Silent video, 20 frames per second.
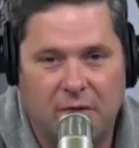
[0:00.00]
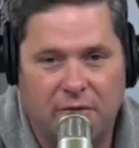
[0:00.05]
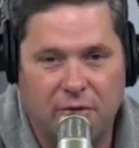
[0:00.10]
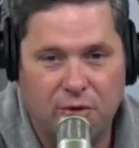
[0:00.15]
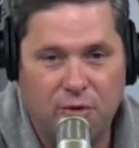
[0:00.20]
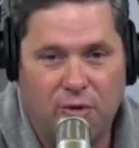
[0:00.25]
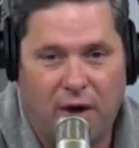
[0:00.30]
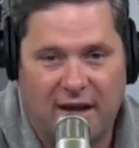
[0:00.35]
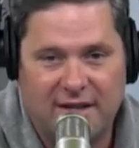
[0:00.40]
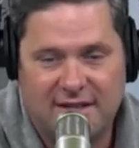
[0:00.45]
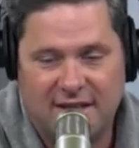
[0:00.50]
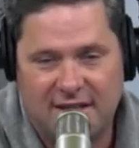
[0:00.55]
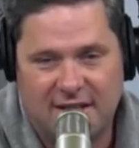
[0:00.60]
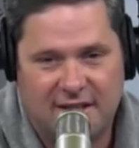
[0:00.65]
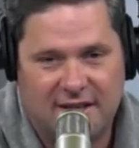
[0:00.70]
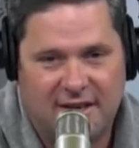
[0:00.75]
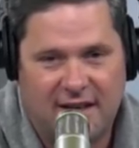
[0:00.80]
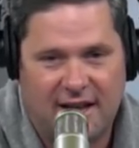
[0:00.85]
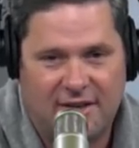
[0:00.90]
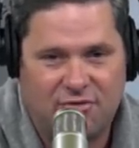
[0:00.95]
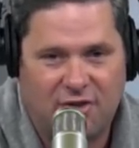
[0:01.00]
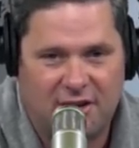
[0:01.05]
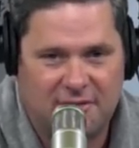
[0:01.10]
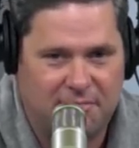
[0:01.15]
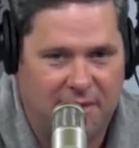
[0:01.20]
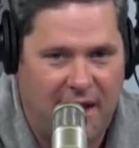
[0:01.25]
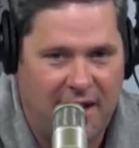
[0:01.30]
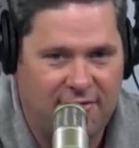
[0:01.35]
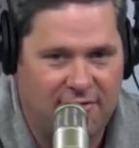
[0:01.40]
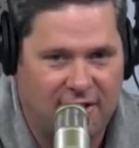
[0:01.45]
of, ooh, I see
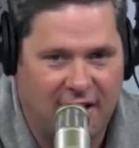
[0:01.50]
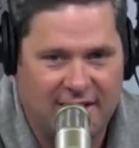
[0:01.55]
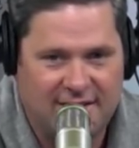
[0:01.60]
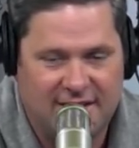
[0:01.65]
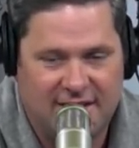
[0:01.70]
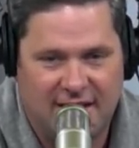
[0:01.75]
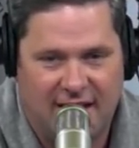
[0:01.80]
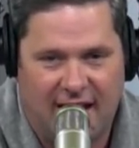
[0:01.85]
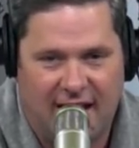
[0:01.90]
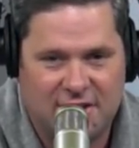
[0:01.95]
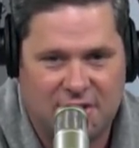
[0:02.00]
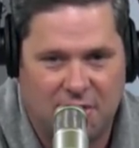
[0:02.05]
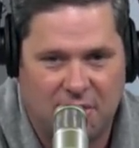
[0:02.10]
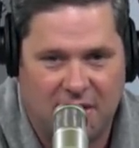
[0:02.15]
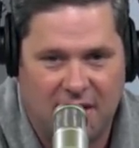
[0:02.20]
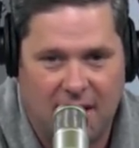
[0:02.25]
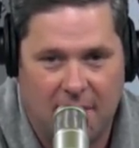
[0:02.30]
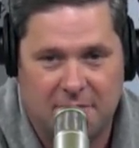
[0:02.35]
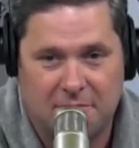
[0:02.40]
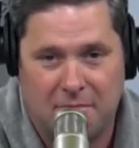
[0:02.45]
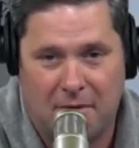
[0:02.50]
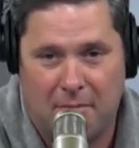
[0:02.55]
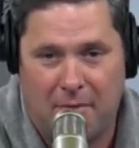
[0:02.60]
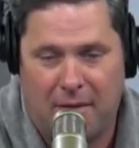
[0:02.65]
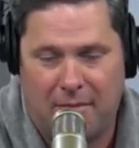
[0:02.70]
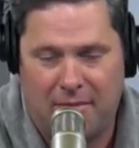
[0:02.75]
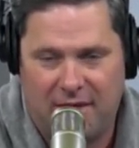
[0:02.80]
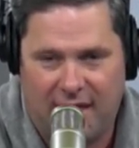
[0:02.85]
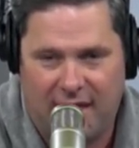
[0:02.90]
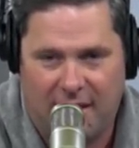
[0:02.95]
Natrez Patrick, I see Deangelo Gibbs.
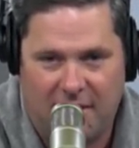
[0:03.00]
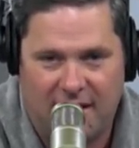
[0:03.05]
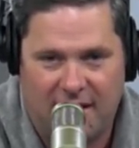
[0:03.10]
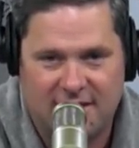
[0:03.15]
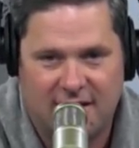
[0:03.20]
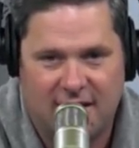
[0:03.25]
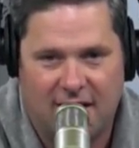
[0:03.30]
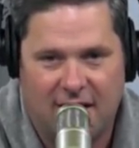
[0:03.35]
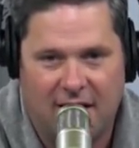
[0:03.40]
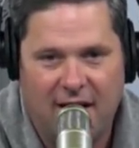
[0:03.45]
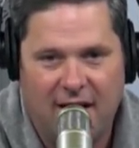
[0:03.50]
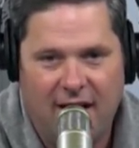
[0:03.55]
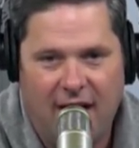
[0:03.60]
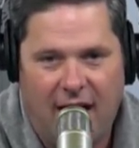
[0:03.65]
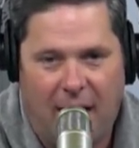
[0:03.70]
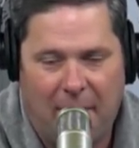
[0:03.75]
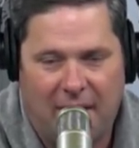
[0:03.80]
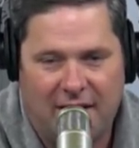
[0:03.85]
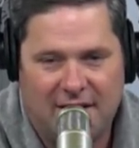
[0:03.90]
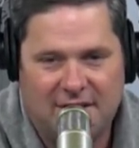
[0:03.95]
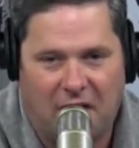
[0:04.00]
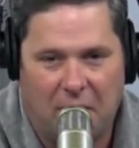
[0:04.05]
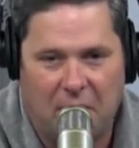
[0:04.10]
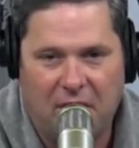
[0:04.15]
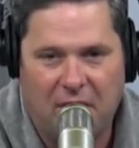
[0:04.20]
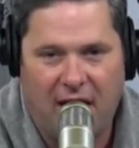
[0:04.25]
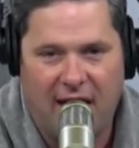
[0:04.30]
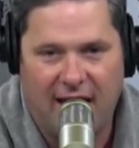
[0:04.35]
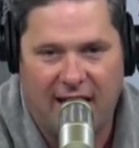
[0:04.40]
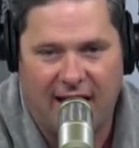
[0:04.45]
Maybe that means they're about to start
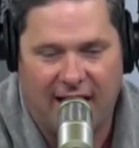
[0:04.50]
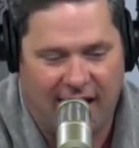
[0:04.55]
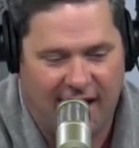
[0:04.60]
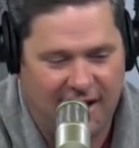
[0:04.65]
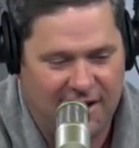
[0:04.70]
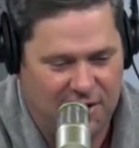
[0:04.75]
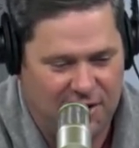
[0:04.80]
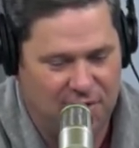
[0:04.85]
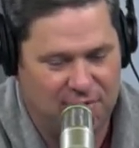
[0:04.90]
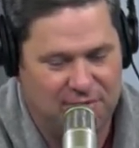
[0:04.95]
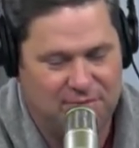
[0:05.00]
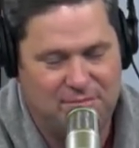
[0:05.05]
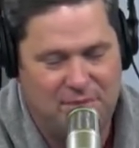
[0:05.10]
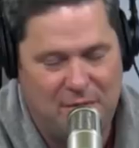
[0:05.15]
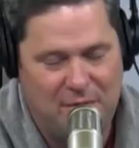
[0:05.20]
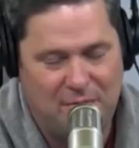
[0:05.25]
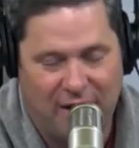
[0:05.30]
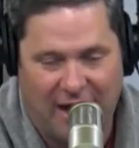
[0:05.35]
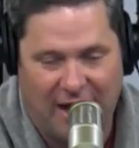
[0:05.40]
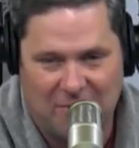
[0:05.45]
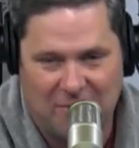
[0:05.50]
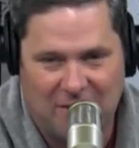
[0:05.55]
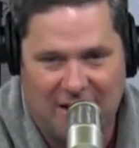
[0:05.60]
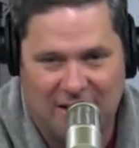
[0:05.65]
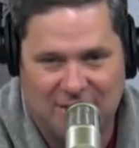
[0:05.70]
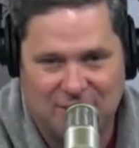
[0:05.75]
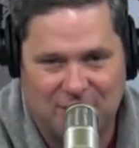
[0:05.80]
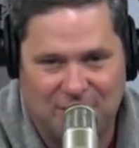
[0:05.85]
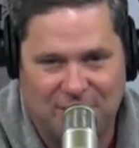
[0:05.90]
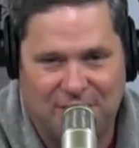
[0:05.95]
playing again. You know, people like me
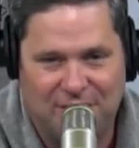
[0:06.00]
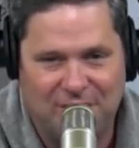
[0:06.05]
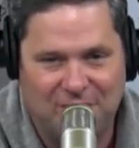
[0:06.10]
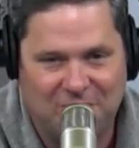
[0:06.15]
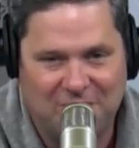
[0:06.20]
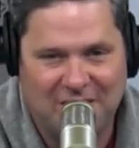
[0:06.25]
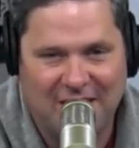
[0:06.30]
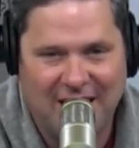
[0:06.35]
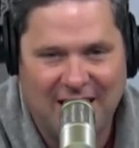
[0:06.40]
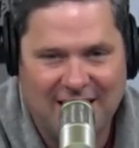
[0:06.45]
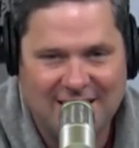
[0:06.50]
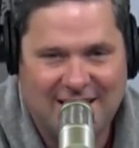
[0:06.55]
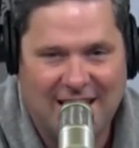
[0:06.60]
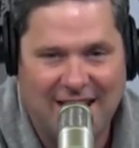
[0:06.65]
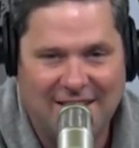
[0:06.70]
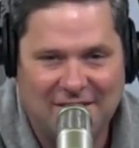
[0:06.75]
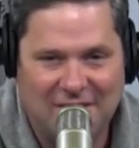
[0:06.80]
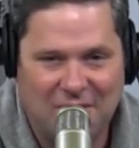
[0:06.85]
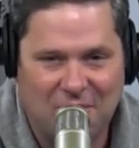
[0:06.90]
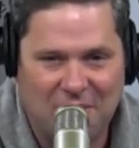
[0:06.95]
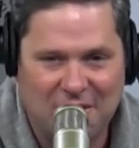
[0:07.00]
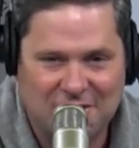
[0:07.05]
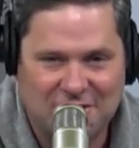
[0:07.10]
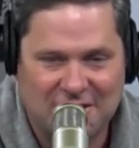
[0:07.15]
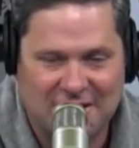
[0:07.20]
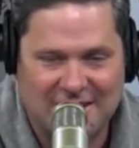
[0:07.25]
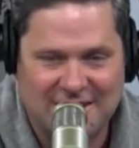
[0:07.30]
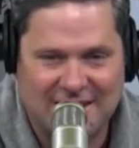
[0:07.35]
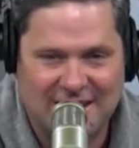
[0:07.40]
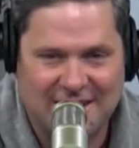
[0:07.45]
sort of take the
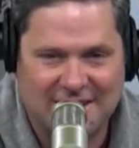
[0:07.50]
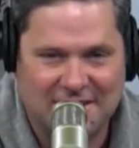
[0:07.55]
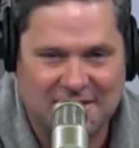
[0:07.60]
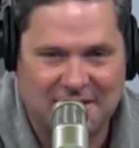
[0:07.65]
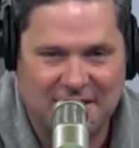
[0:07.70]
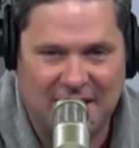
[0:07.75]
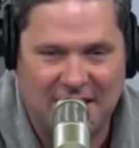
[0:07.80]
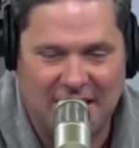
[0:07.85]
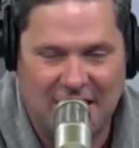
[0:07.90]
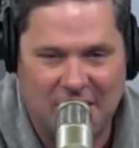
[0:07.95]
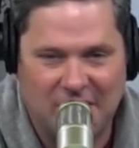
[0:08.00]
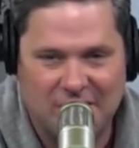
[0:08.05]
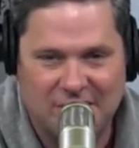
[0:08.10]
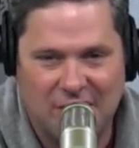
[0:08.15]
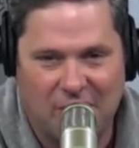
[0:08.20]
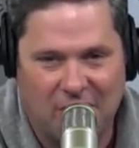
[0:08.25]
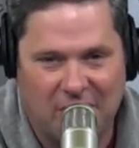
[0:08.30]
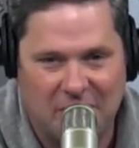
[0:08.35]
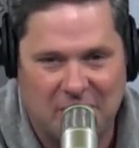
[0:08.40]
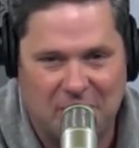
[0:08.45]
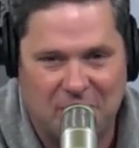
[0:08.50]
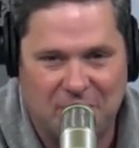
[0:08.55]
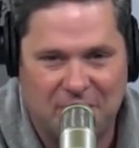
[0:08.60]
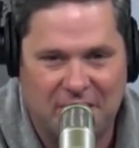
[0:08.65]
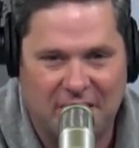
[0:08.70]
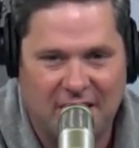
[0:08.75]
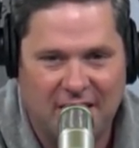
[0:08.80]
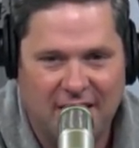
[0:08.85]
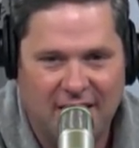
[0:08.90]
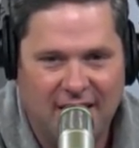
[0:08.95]
original intent of the video and totally move
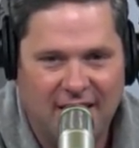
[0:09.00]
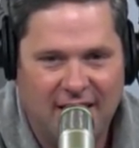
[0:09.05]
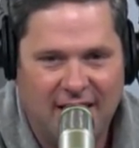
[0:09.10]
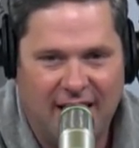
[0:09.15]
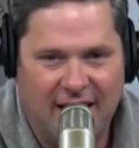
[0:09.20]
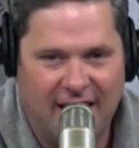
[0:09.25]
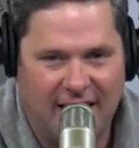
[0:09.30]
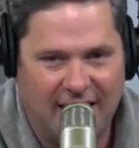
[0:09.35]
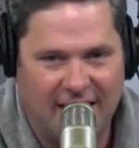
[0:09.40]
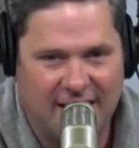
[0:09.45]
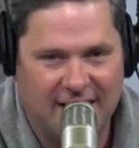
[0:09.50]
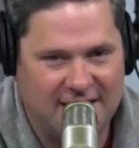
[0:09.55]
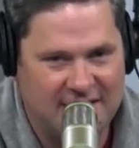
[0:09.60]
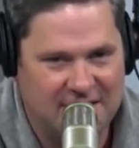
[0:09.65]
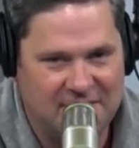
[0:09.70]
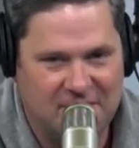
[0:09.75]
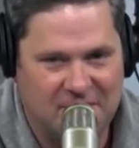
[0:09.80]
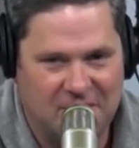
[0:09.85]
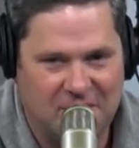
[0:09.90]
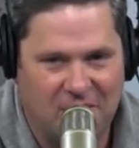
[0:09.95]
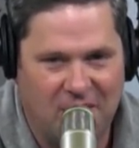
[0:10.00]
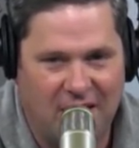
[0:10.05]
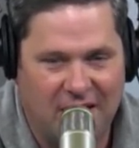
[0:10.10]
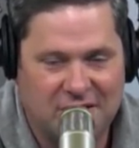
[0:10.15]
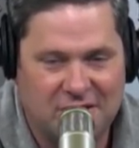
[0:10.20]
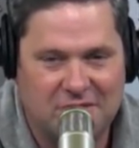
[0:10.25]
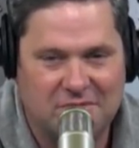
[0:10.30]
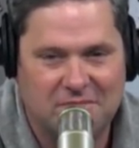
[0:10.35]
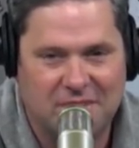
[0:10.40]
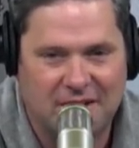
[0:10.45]
it in a different
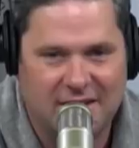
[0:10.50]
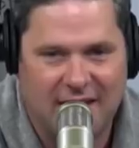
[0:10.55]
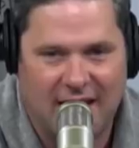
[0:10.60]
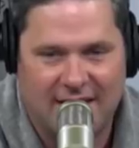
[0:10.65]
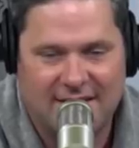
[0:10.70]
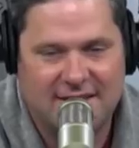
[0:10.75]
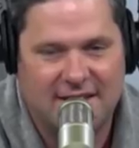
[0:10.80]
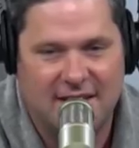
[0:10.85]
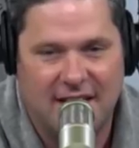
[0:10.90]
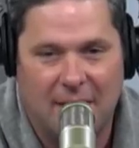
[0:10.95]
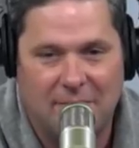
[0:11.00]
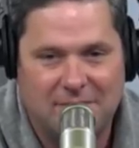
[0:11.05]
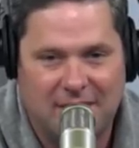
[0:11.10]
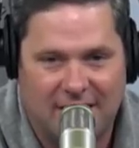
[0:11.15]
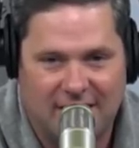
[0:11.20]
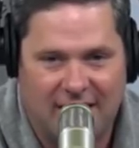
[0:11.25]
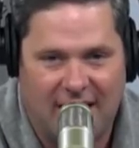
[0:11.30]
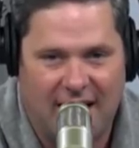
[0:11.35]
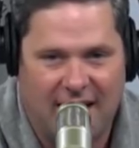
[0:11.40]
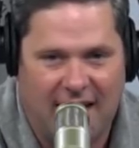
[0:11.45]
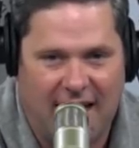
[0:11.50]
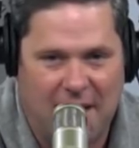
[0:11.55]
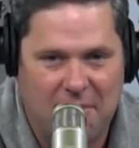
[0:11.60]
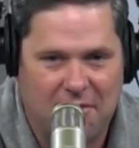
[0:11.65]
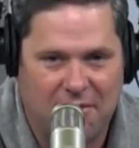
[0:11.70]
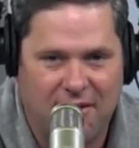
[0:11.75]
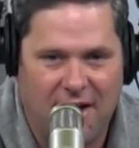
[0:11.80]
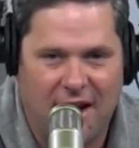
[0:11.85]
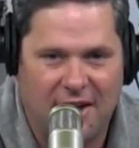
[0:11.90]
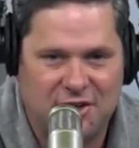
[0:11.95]
direction. But that's the update that I can
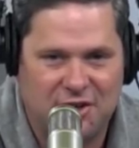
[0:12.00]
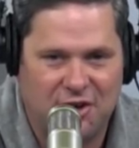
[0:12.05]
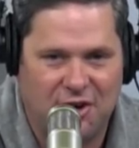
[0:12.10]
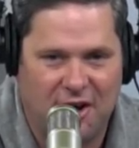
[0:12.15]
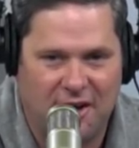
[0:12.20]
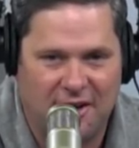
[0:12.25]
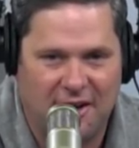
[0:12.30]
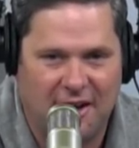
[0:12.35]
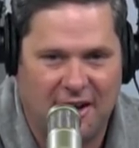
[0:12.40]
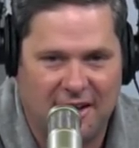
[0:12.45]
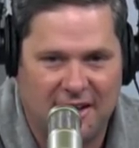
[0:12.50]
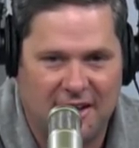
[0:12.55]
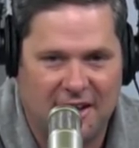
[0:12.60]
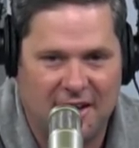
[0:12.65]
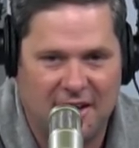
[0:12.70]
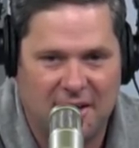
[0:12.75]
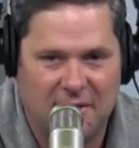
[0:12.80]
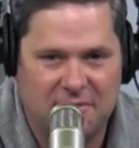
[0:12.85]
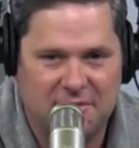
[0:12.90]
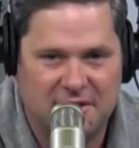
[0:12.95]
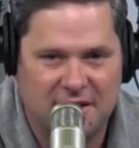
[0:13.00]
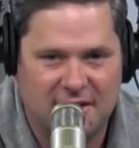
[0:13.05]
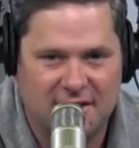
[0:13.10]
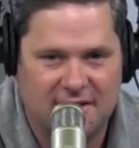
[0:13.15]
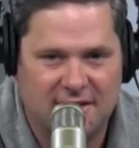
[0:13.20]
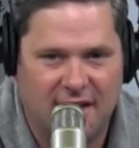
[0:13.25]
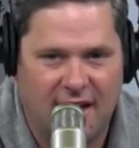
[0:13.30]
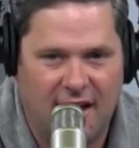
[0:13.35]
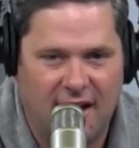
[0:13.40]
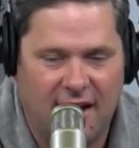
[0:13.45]
provide you on Gibbs,
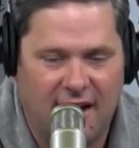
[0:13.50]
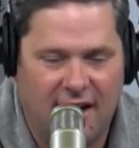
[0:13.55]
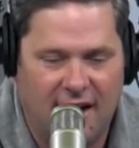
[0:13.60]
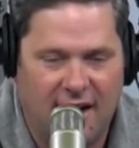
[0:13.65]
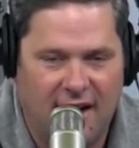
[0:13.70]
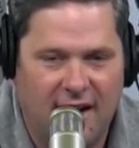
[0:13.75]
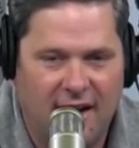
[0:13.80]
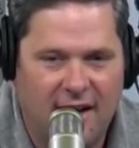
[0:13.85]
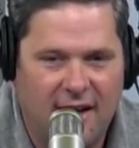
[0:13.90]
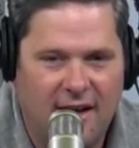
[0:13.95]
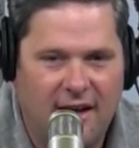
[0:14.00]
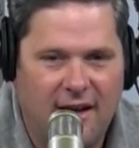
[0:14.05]
is that